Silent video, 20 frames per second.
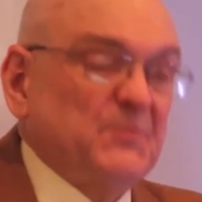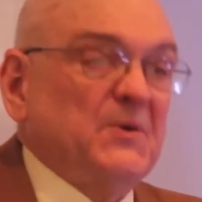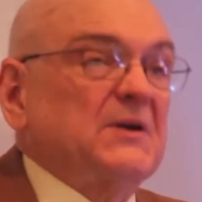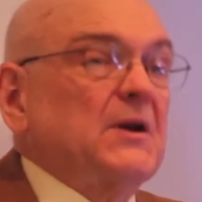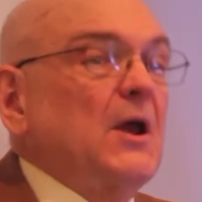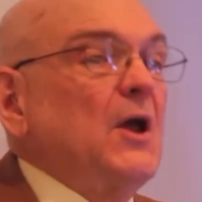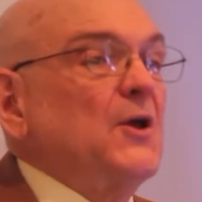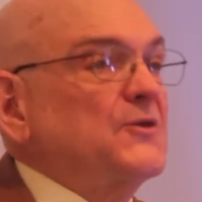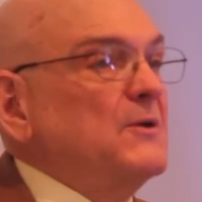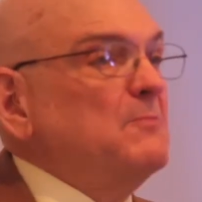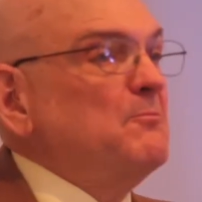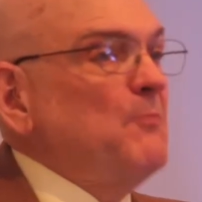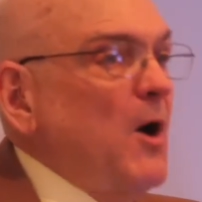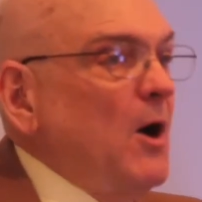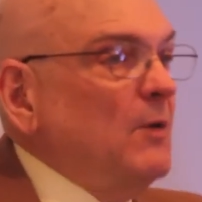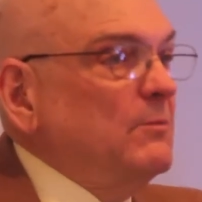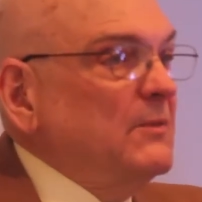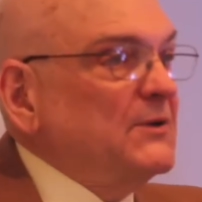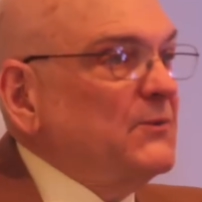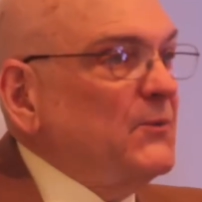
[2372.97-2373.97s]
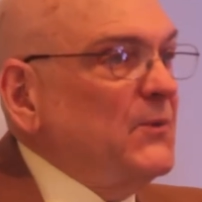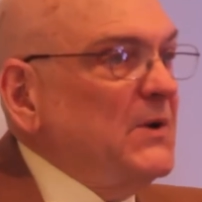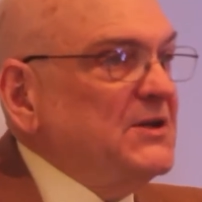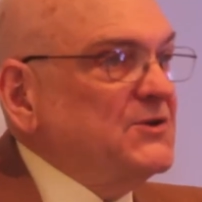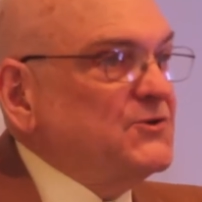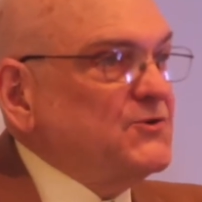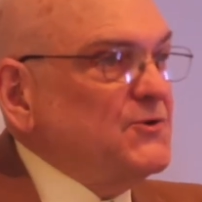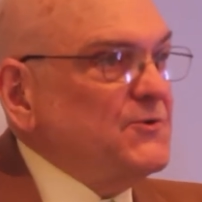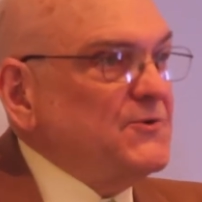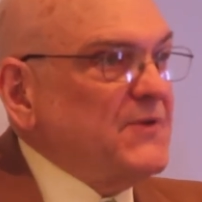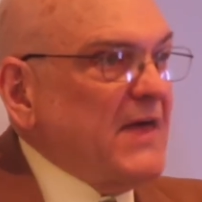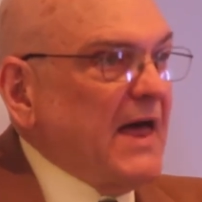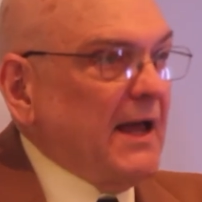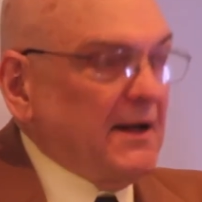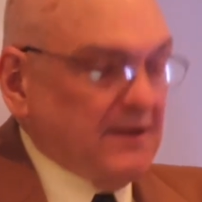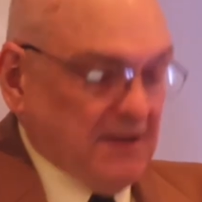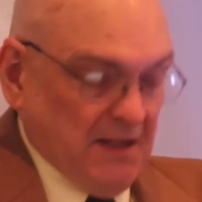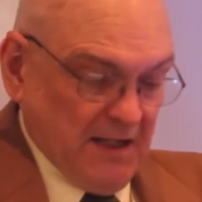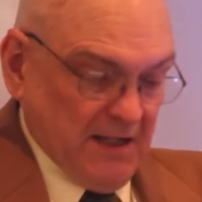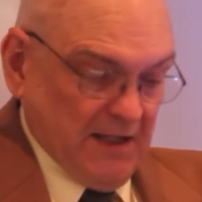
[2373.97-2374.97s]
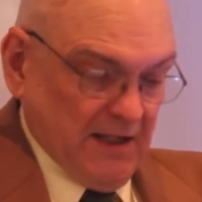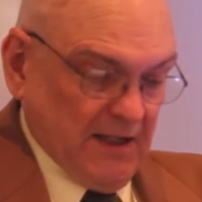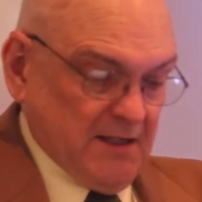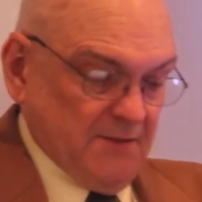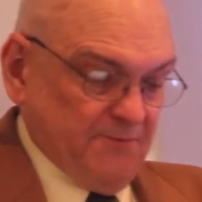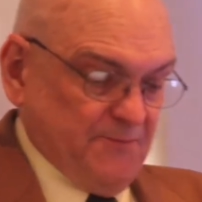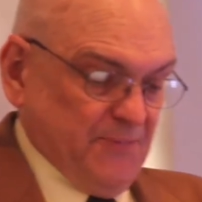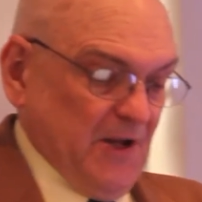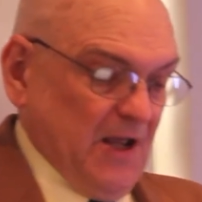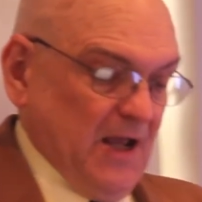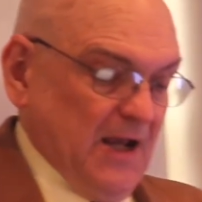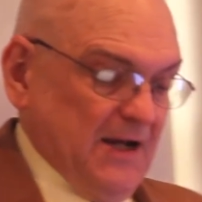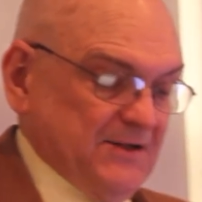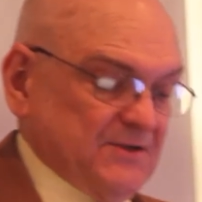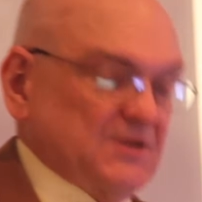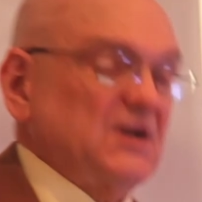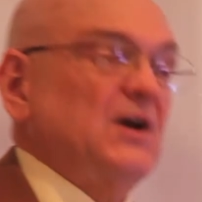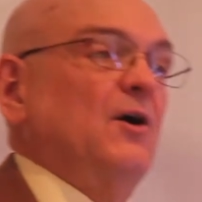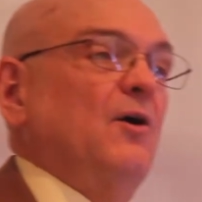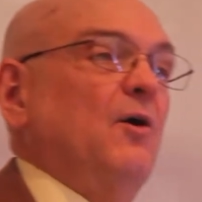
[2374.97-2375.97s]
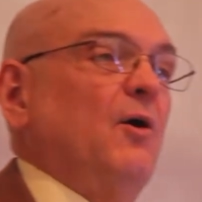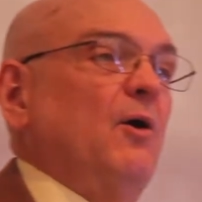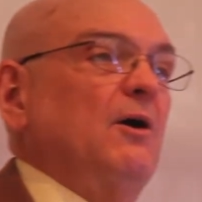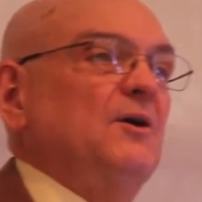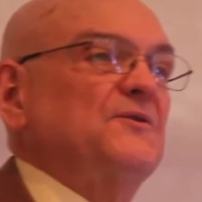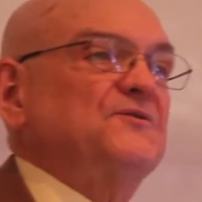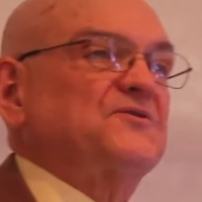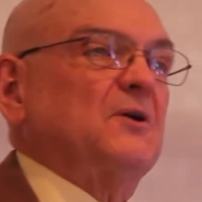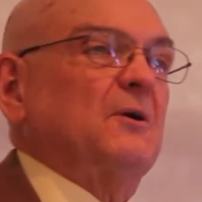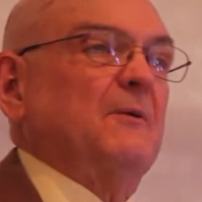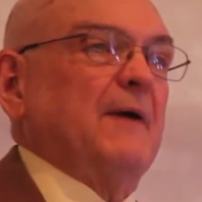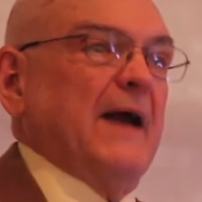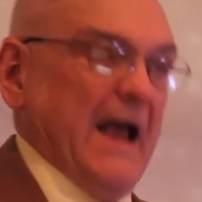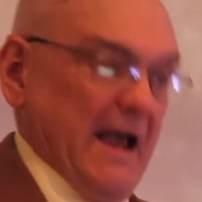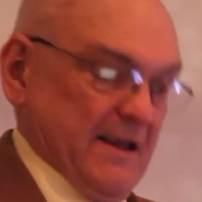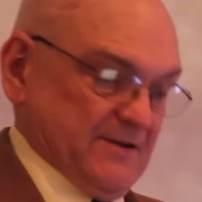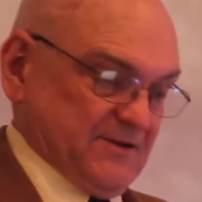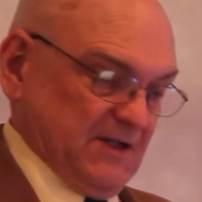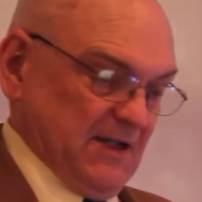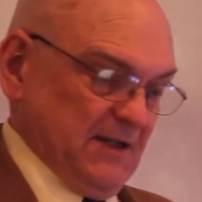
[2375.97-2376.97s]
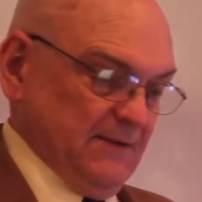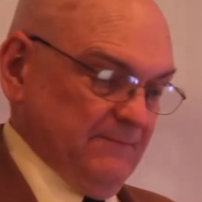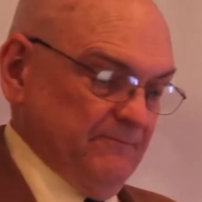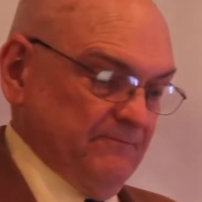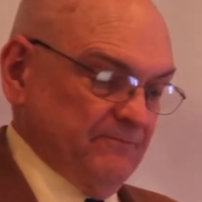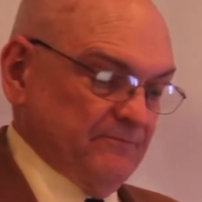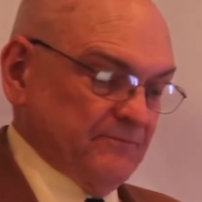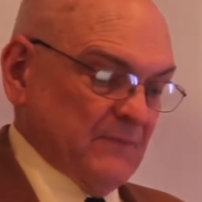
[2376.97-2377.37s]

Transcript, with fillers: But the moment we do that, it implies also asking